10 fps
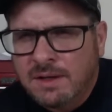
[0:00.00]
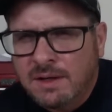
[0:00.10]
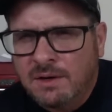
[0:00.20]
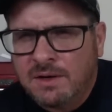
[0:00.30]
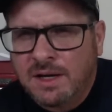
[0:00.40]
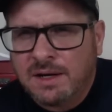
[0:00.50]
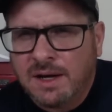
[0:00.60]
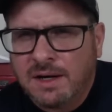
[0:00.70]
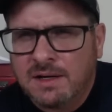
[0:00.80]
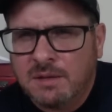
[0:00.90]
Okay,
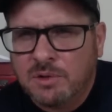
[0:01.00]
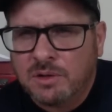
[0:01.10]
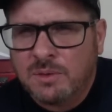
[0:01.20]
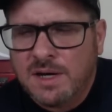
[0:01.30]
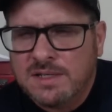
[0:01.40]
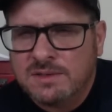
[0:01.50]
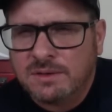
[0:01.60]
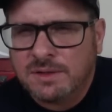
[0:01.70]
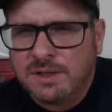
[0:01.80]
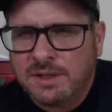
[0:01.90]
got a couple of questions
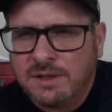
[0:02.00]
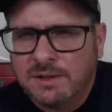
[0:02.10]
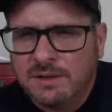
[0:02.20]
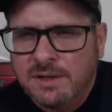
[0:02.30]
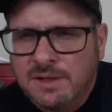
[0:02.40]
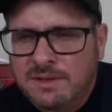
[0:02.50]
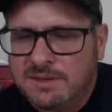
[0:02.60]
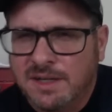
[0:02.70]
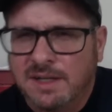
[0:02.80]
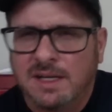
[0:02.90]
on here. Since
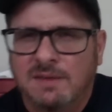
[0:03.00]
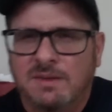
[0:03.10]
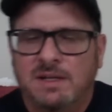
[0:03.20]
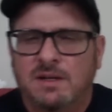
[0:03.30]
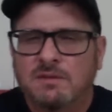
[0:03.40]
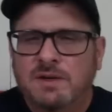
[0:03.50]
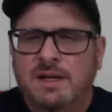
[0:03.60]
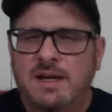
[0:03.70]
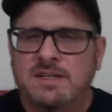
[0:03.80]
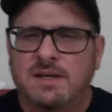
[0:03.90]
I didn't give any
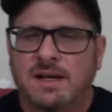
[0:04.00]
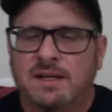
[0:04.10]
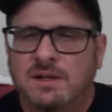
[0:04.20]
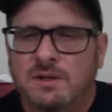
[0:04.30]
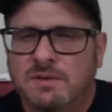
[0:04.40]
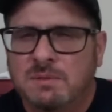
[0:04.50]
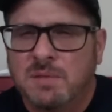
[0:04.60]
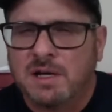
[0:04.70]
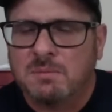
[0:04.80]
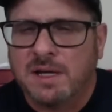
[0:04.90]
notification, I didn't know if
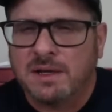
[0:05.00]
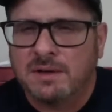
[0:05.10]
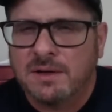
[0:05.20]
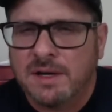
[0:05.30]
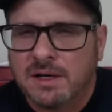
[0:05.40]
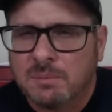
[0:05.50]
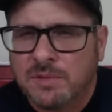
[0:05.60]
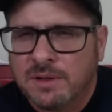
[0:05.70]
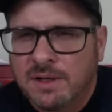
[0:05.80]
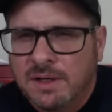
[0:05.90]
anybody would make it or not.
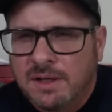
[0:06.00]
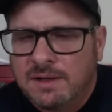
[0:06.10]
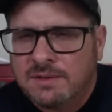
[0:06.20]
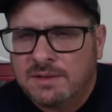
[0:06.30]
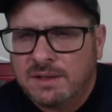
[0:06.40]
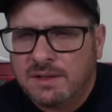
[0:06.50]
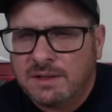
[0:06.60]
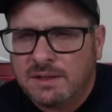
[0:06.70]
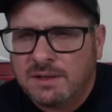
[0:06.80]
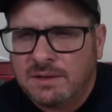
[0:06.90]
But let's
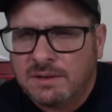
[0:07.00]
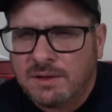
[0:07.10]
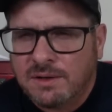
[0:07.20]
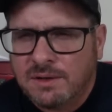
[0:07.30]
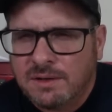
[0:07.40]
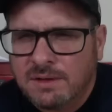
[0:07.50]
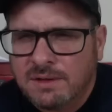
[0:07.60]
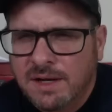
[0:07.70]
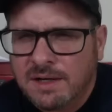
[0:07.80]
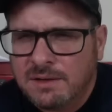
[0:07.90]
see, Kirk
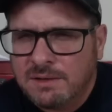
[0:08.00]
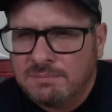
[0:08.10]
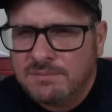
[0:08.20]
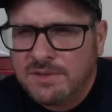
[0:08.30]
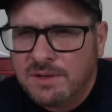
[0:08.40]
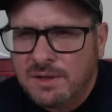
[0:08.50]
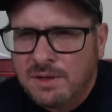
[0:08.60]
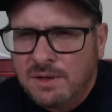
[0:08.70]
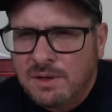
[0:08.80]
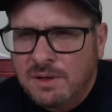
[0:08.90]
Thacker,
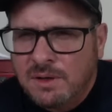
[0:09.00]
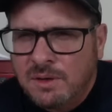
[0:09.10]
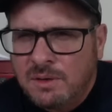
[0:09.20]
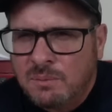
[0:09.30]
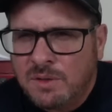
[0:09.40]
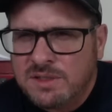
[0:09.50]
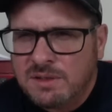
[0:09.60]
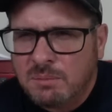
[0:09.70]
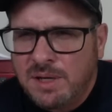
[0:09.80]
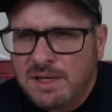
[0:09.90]
what's
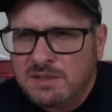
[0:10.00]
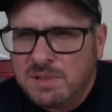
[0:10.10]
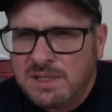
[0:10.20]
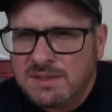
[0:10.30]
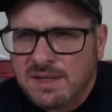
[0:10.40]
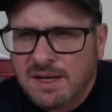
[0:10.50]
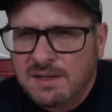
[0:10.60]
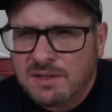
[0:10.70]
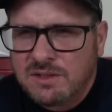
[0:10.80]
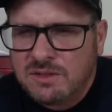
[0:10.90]
the best PSI
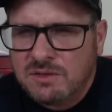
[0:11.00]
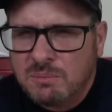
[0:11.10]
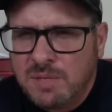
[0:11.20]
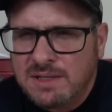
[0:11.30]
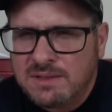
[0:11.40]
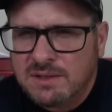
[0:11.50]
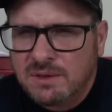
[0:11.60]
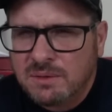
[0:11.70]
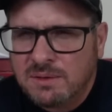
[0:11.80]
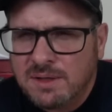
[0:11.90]
to shoot base
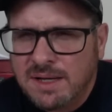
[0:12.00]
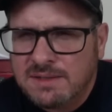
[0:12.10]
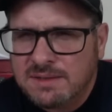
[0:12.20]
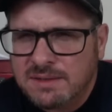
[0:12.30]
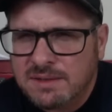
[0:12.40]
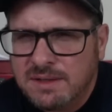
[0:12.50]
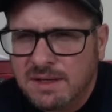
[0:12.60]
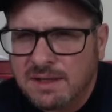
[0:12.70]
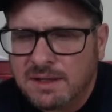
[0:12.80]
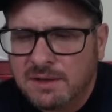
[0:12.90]
coat, nason,
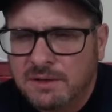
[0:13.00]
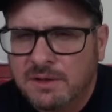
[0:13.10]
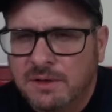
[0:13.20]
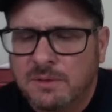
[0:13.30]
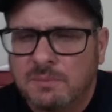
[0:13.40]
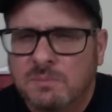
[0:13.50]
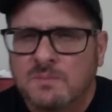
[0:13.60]
and clear coat?